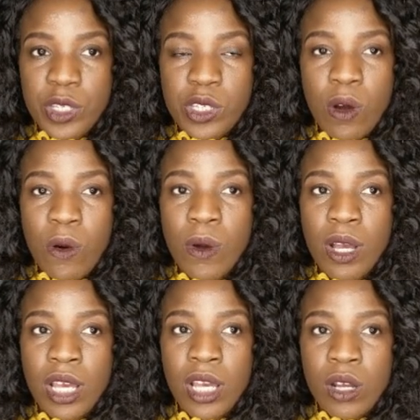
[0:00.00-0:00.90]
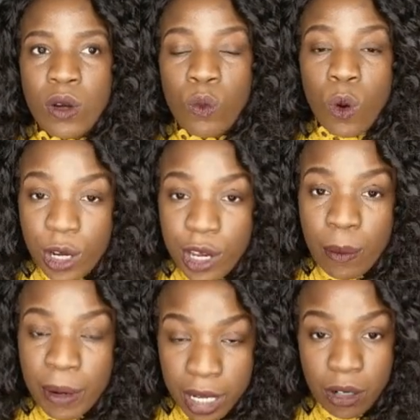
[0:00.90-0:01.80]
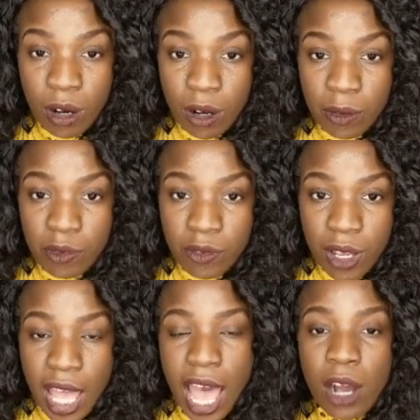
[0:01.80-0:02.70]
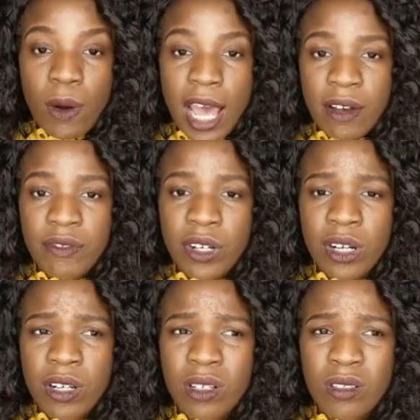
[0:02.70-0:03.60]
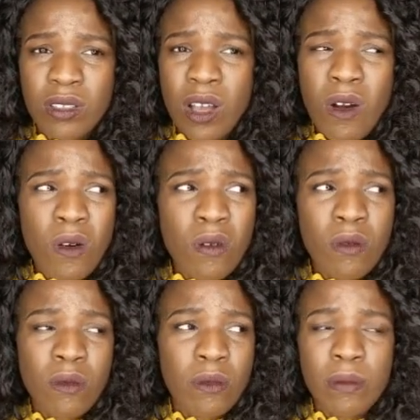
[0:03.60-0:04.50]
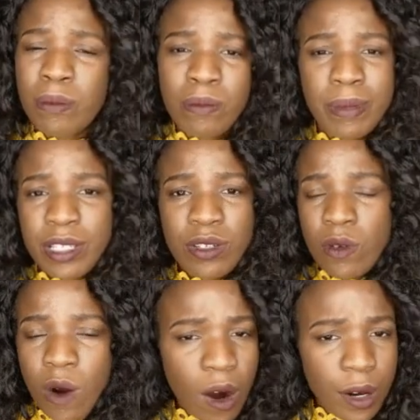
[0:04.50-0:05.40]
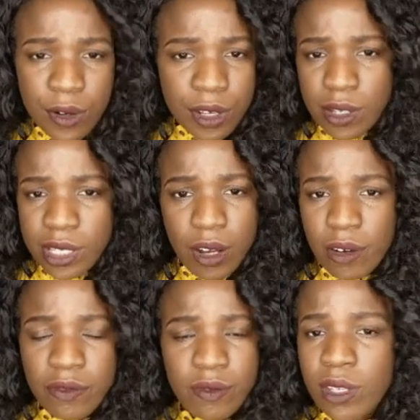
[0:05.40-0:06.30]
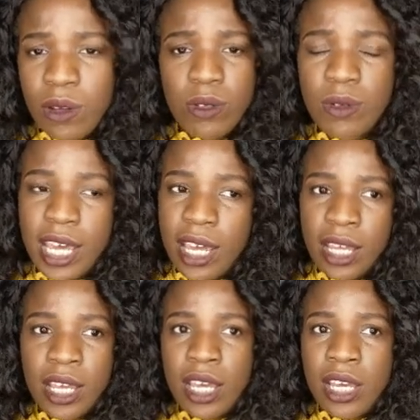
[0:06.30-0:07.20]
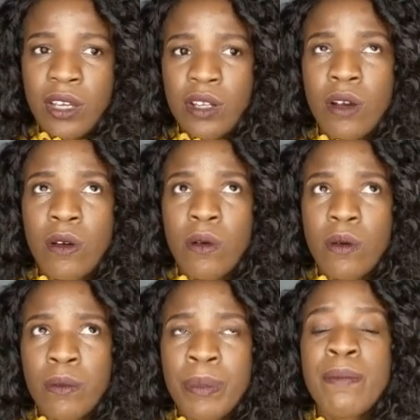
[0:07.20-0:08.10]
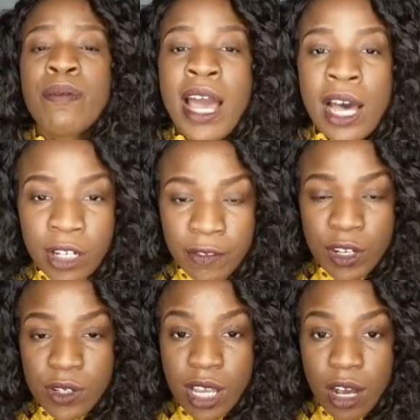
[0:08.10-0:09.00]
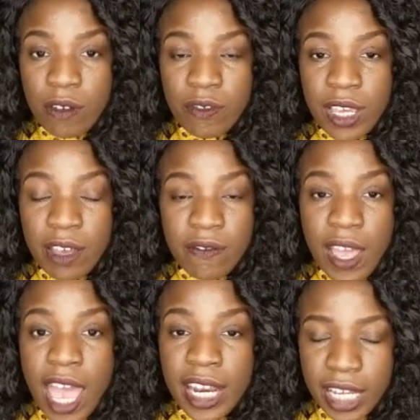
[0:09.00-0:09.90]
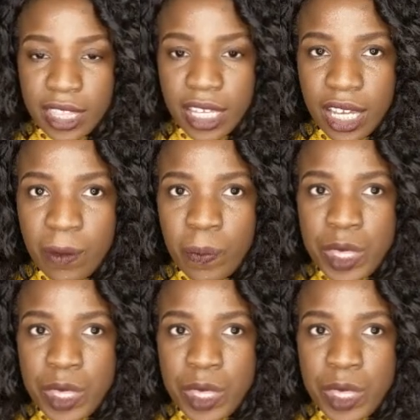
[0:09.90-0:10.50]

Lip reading: So work your butt off. However, don't be too hard on yourself. Don't do that. Be proud of yourself, if anything.